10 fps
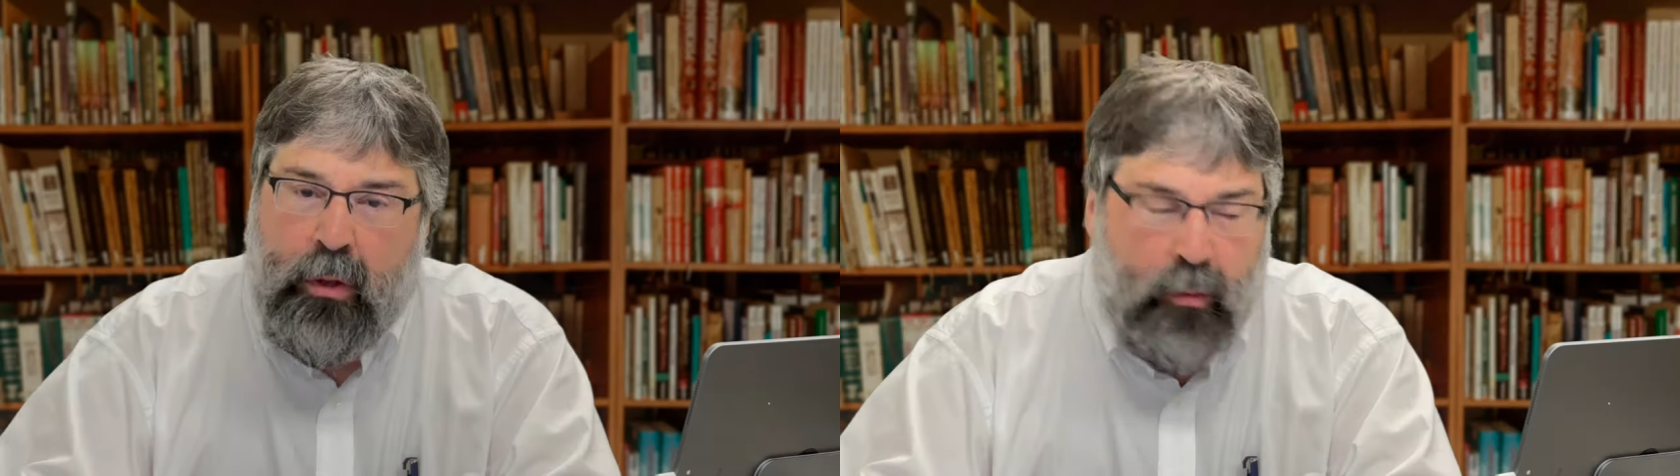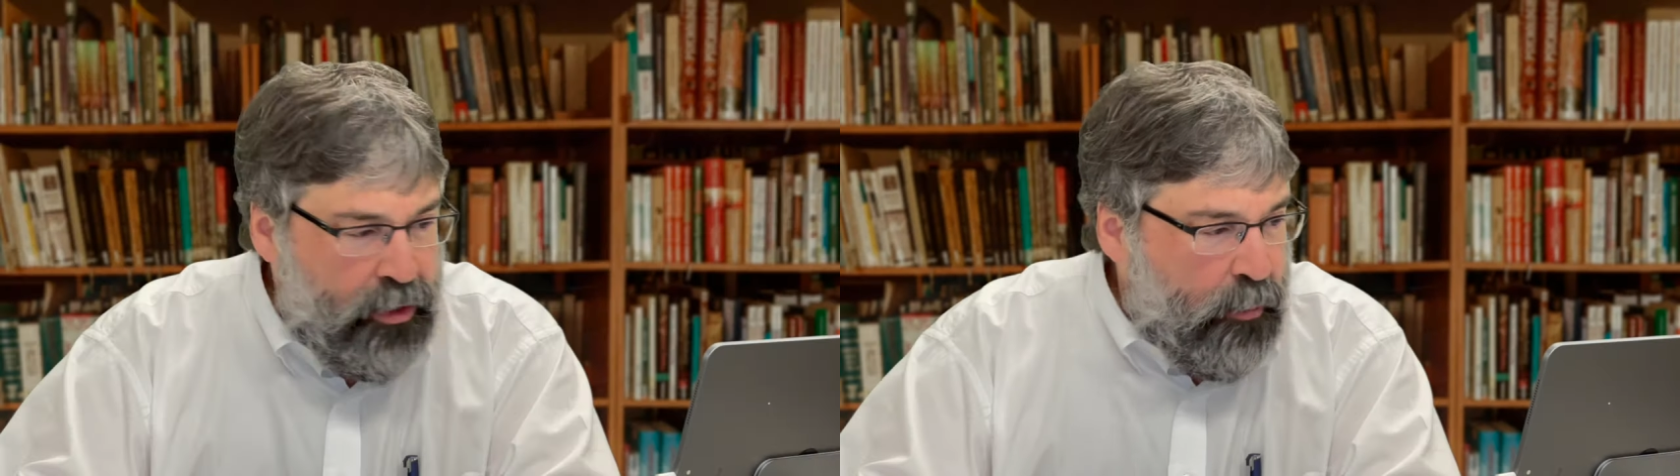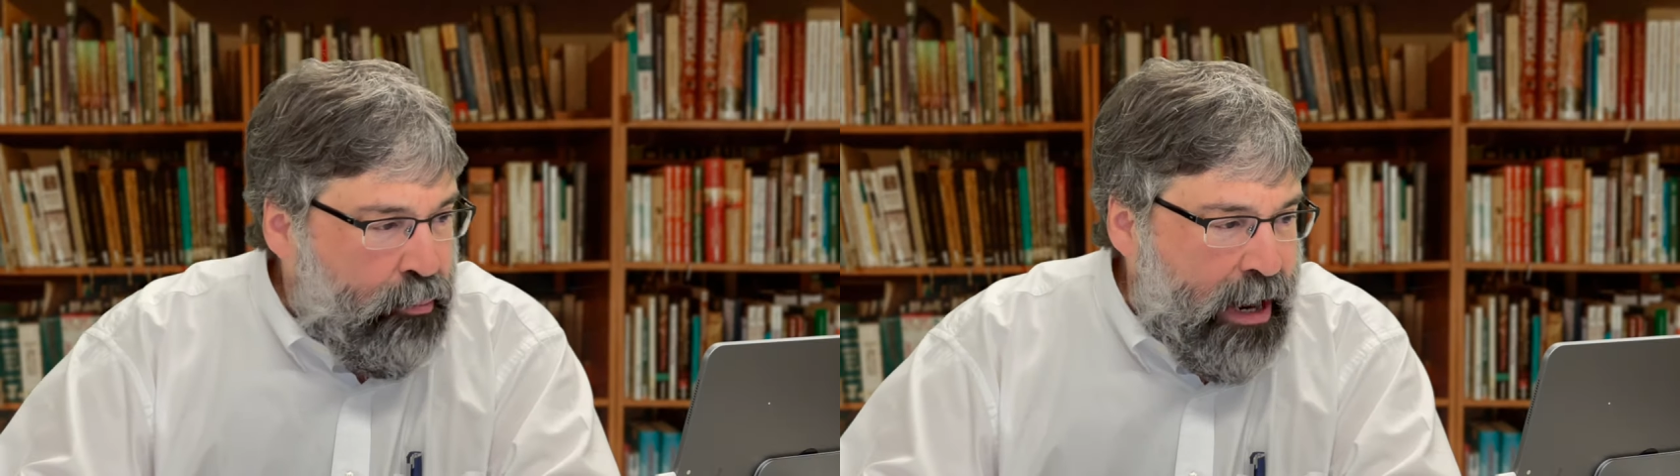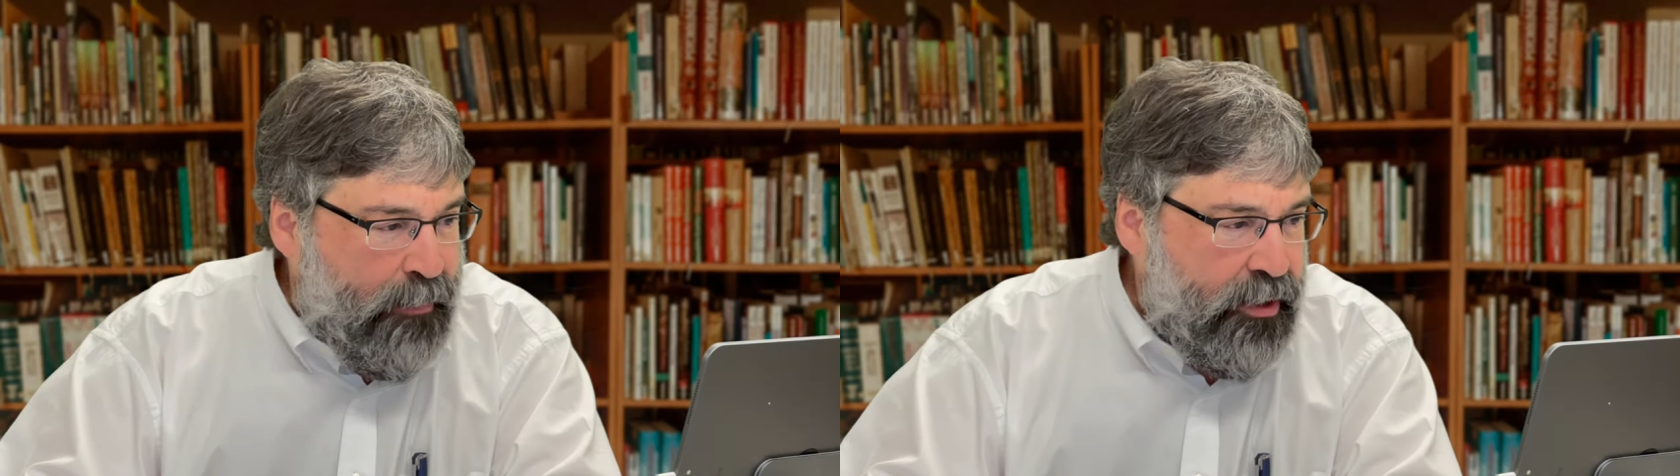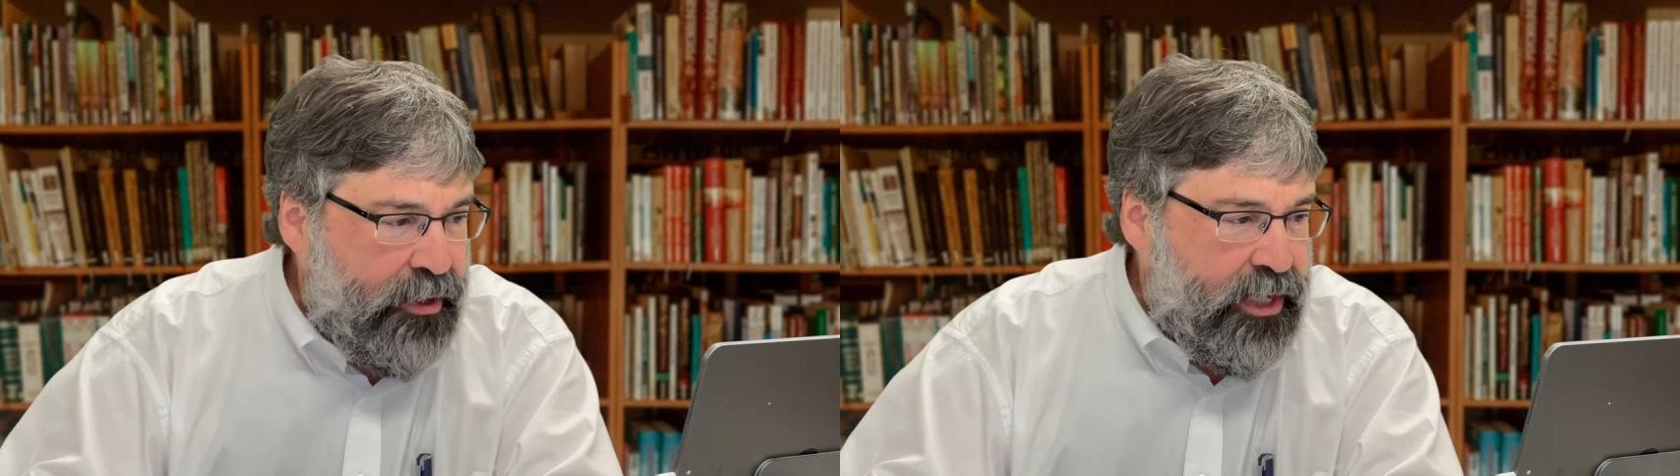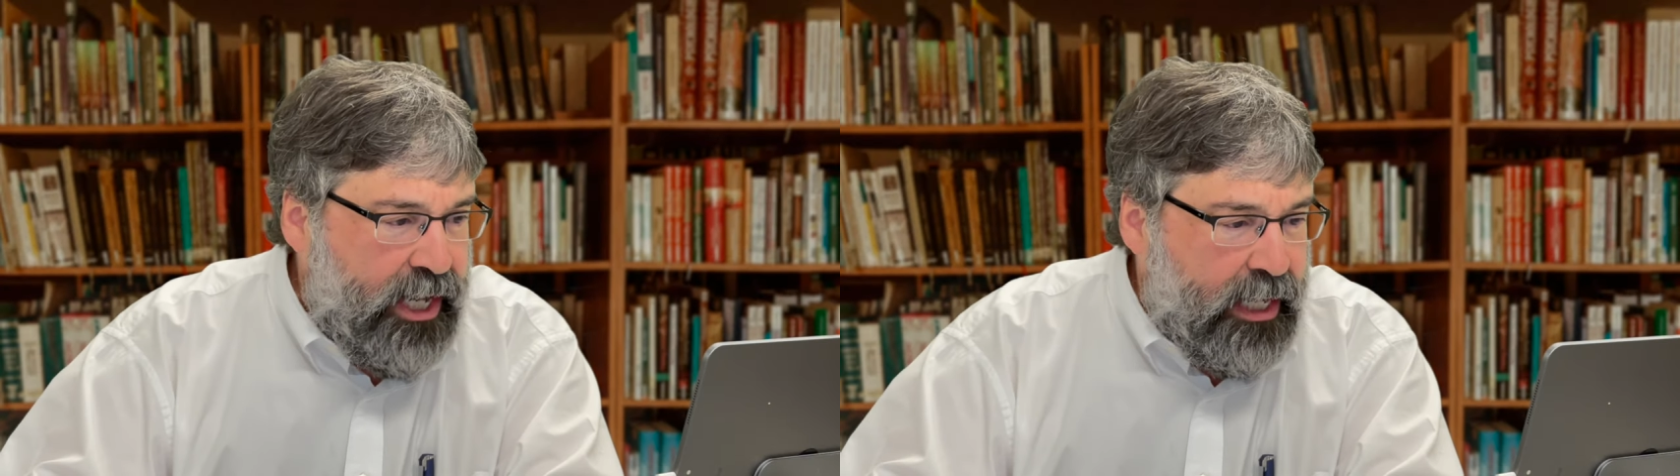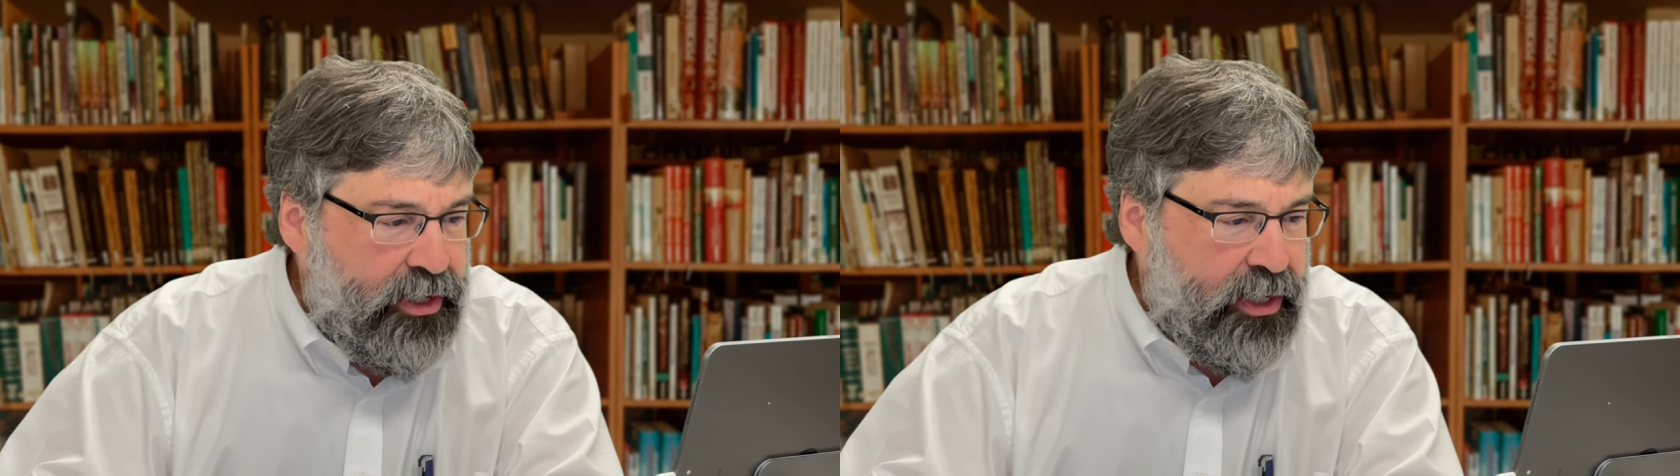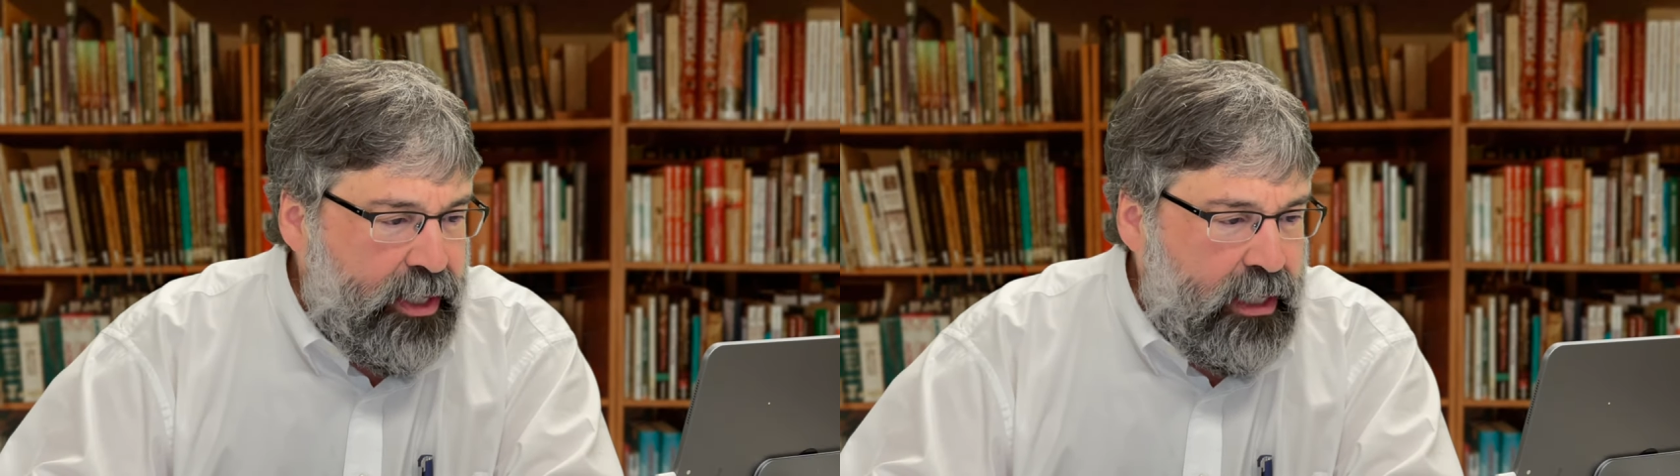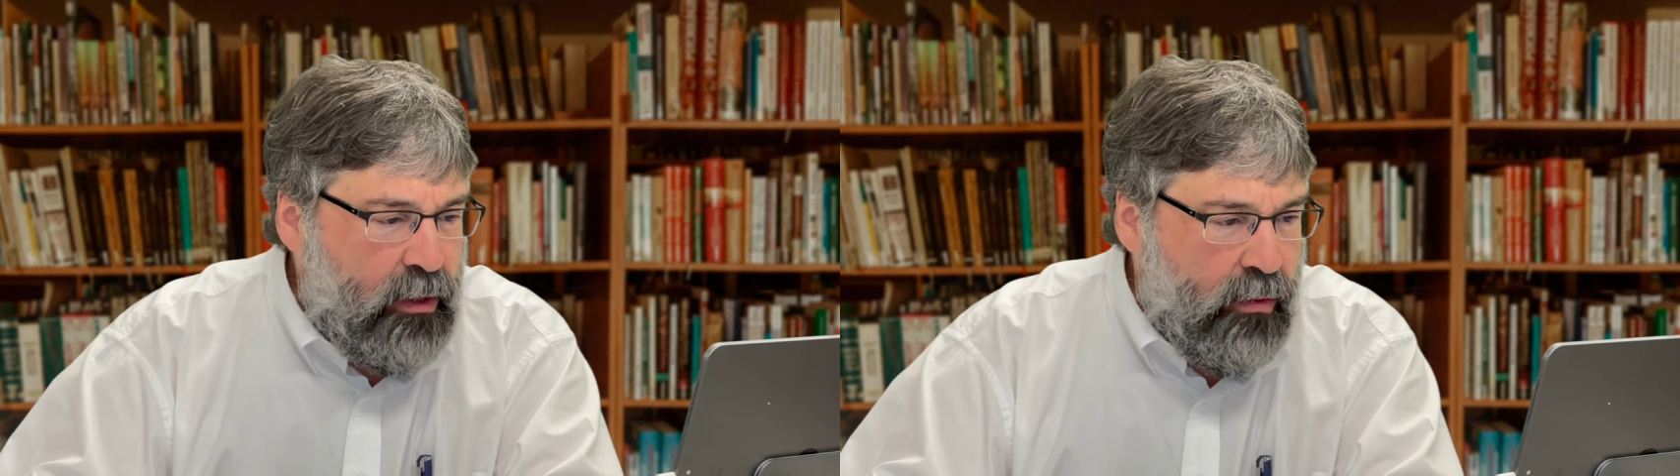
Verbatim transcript: Would the proper deduction